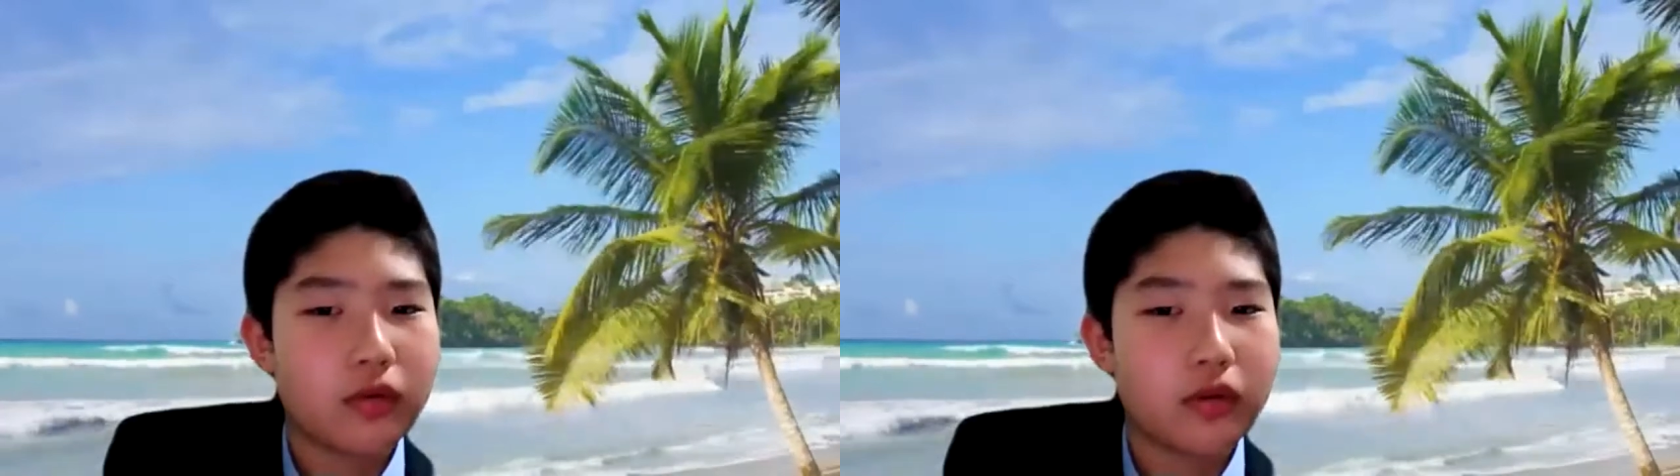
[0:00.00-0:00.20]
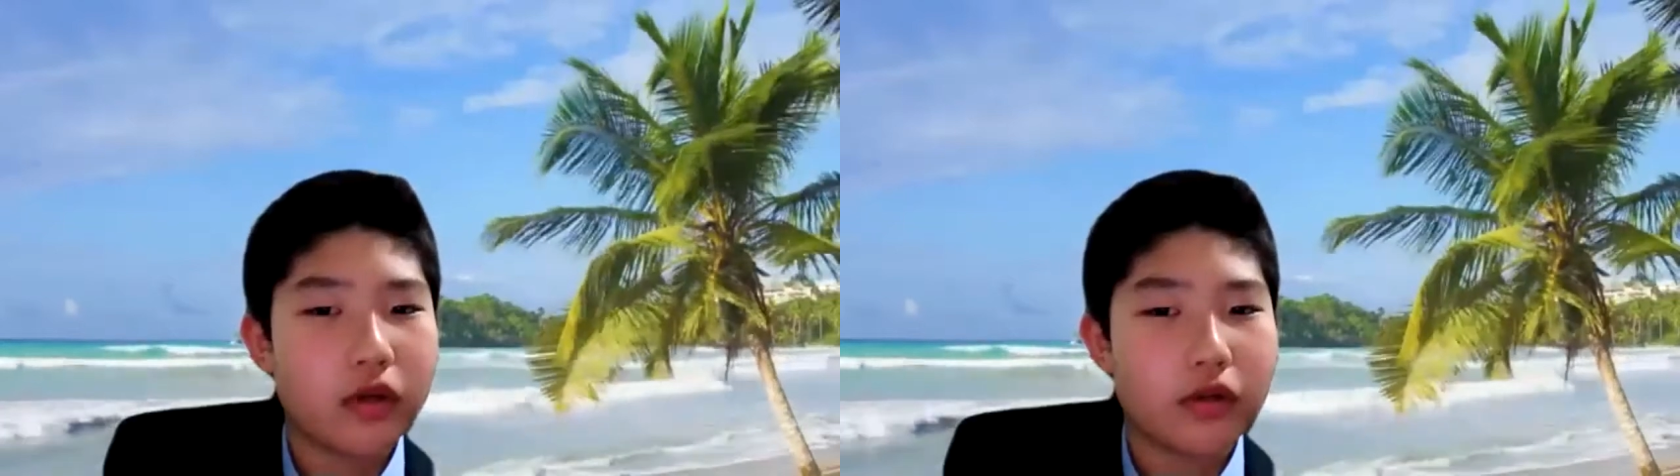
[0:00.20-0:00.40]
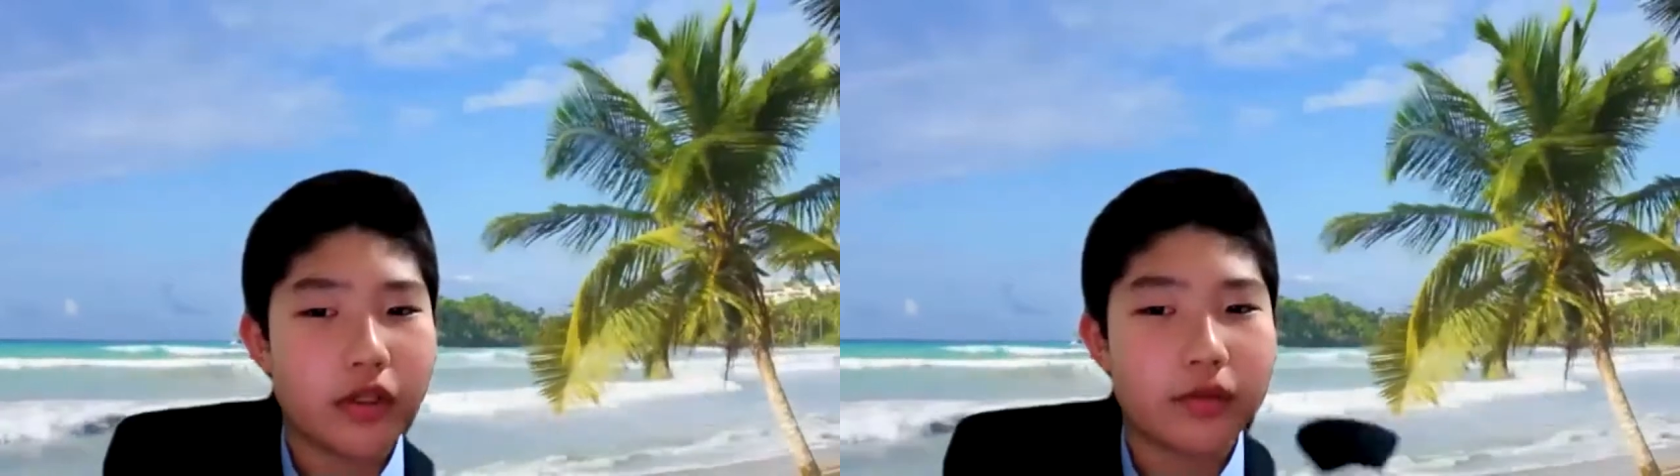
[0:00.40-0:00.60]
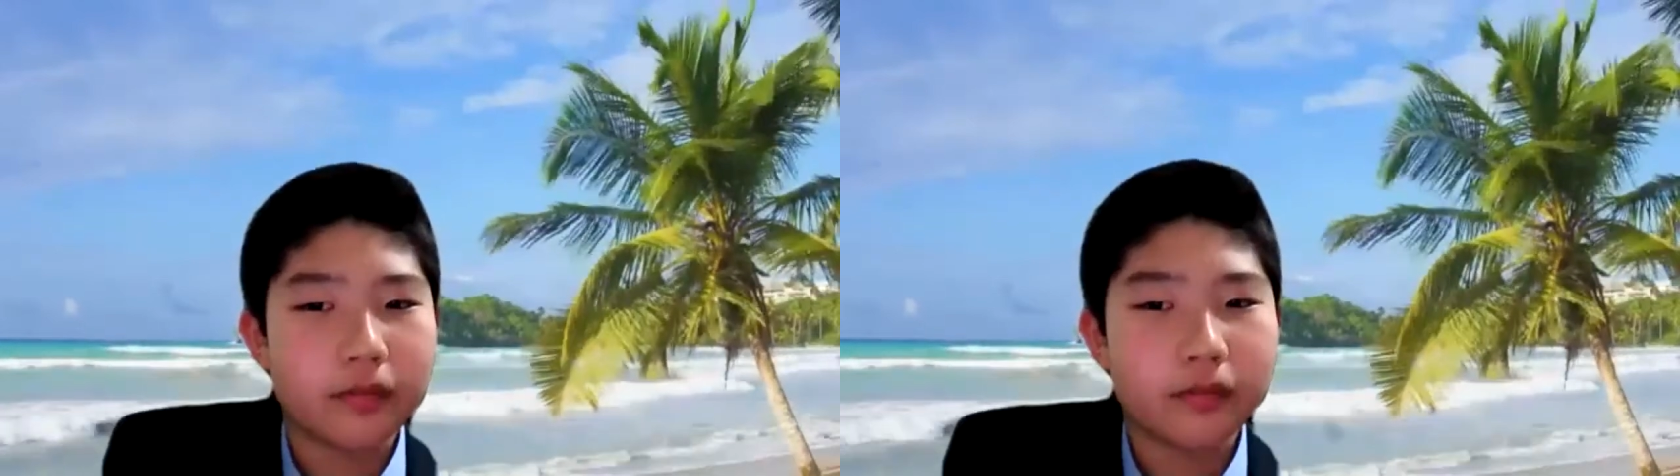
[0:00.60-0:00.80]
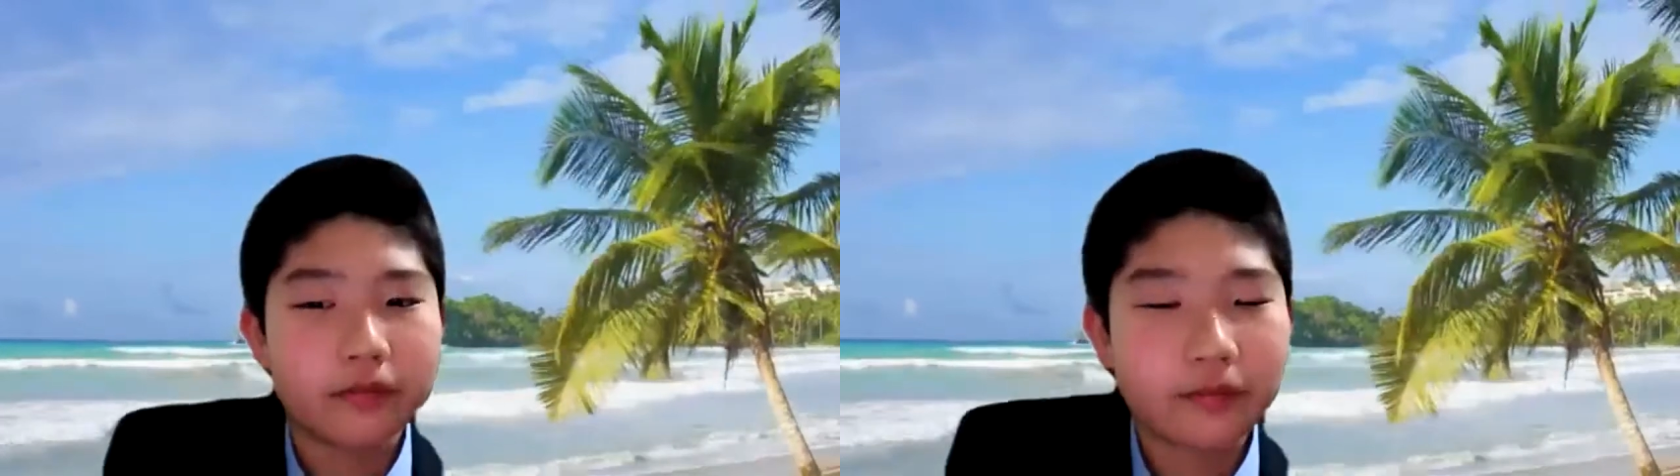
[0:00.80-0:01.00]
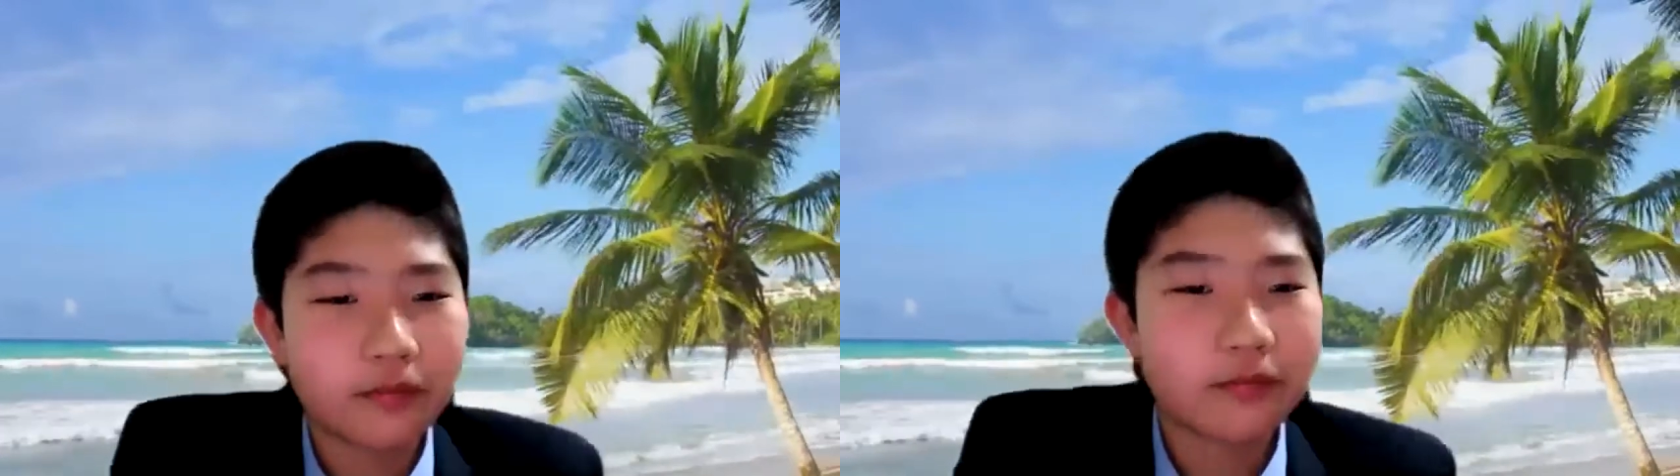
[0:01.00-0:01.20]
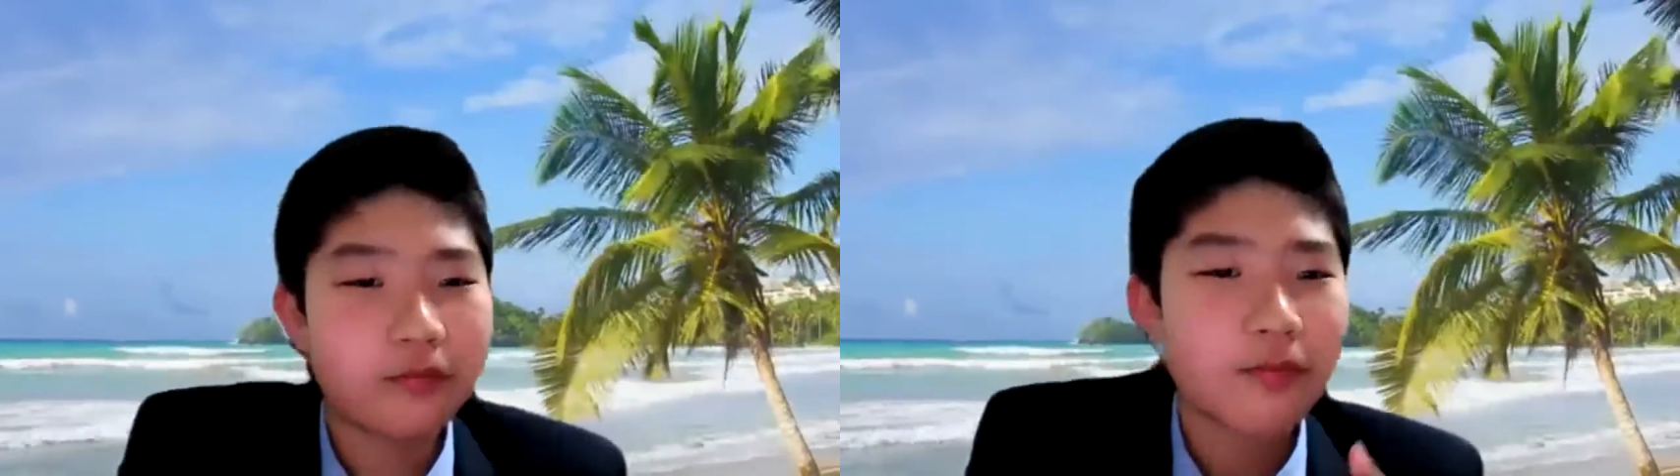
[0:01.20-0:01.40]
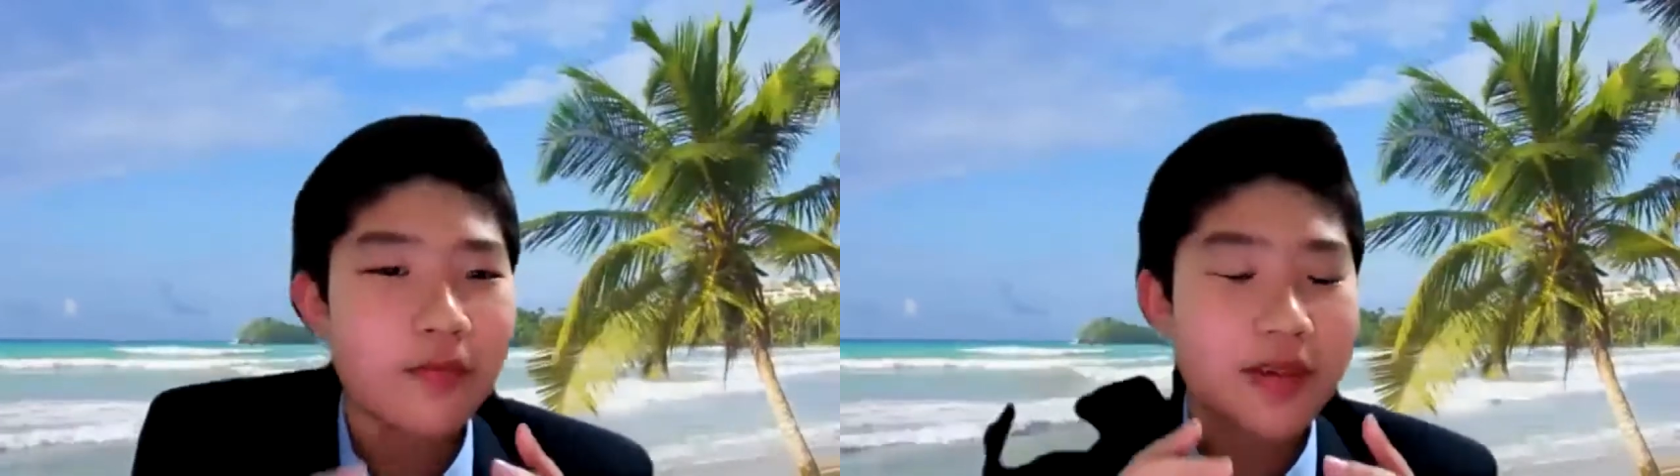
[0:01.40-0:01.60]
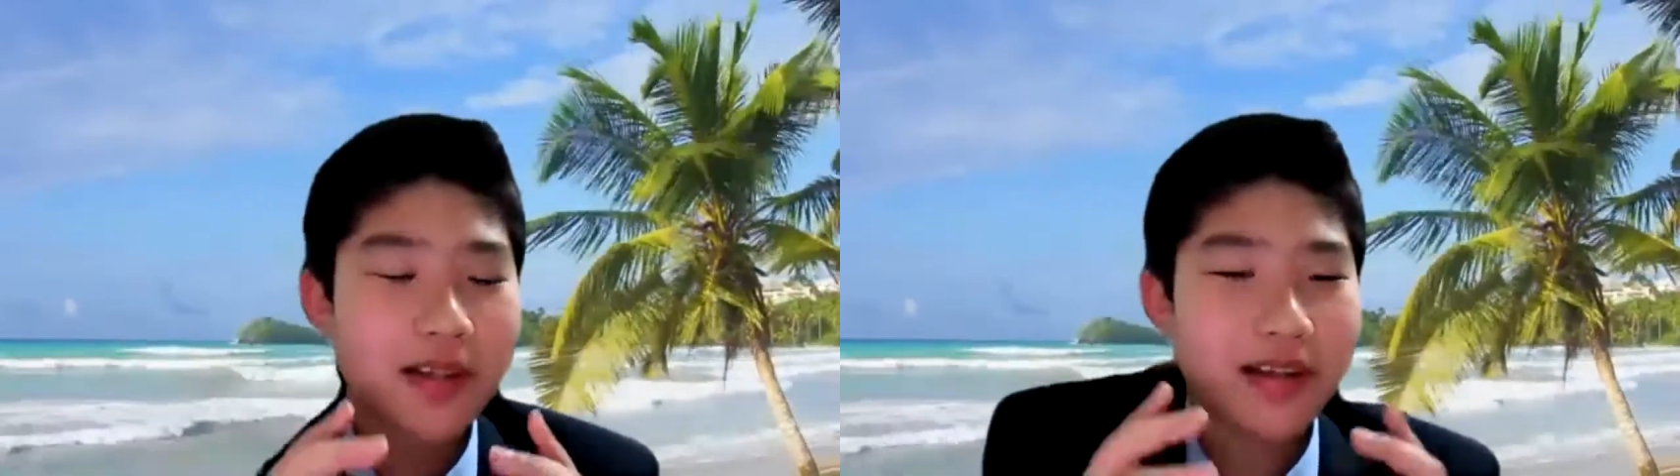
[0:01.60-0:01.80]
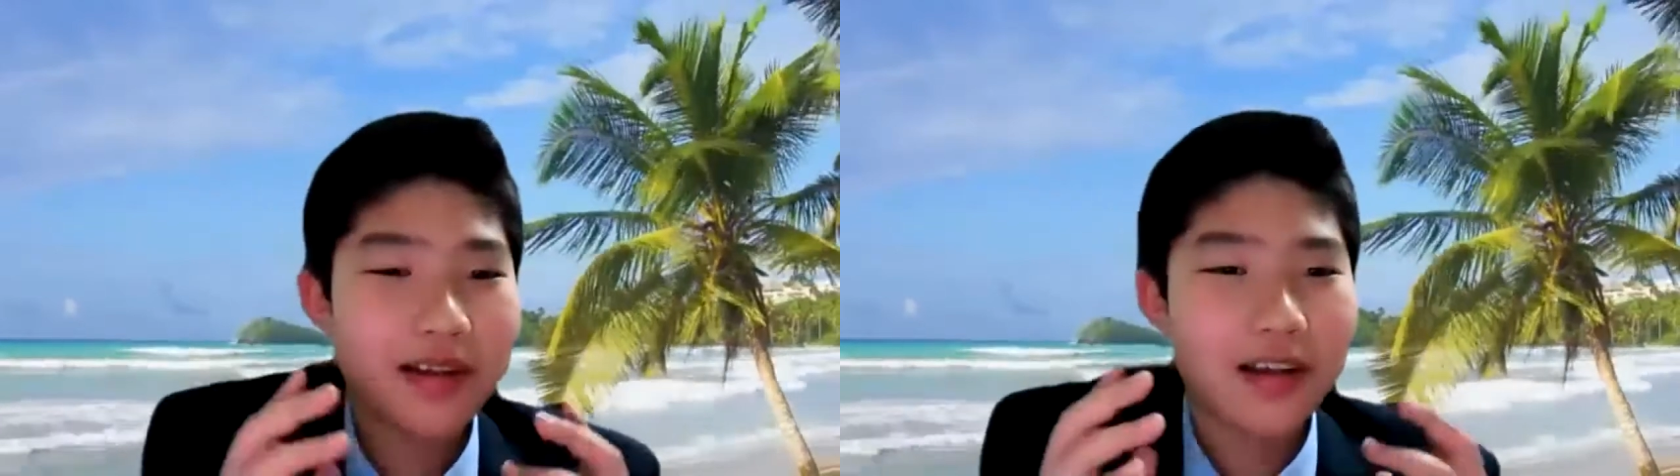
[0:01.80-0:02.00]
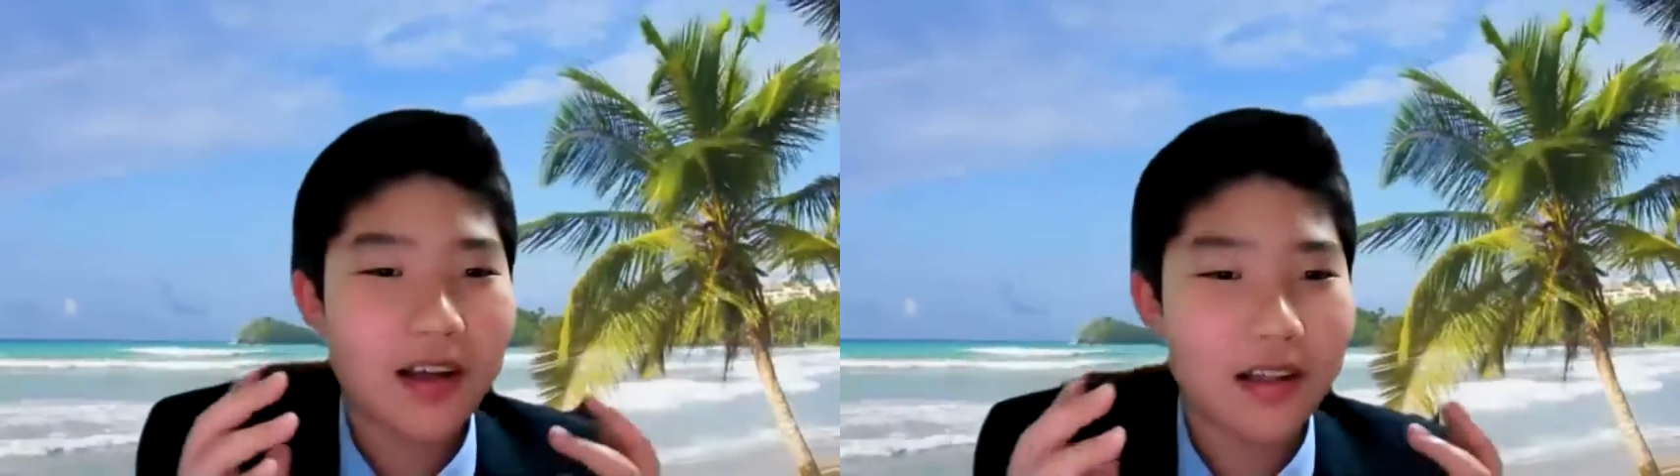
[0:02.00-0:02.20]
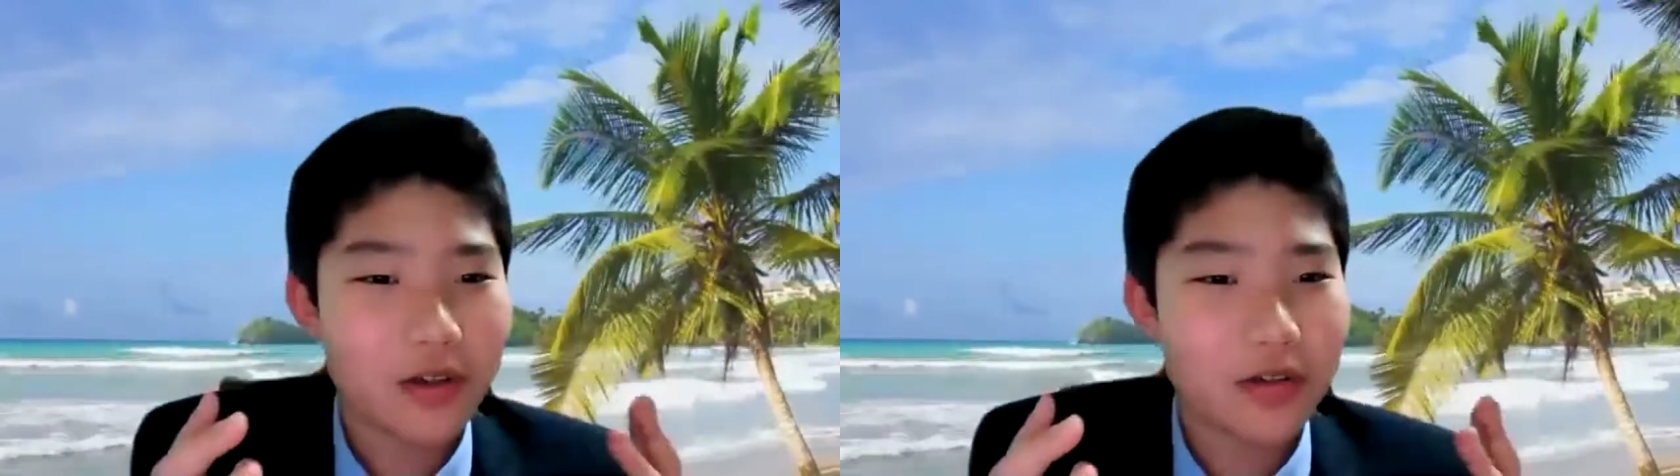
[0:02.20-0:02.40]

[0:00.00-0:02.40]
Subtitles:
Okay. Hello,